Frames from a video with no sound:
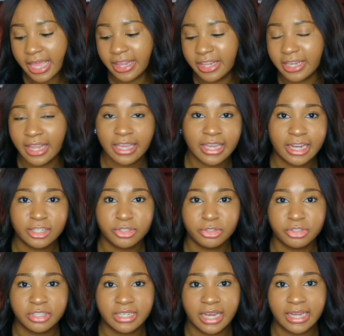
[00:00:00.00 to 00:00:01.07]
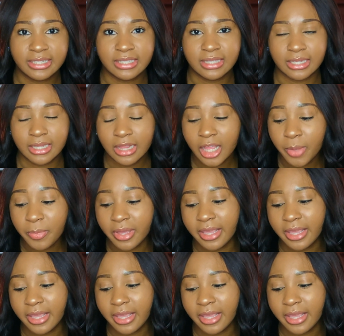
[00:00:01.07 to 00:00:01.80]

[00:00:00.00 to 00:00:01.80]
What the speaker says: And then, like I showed you guys in the clip,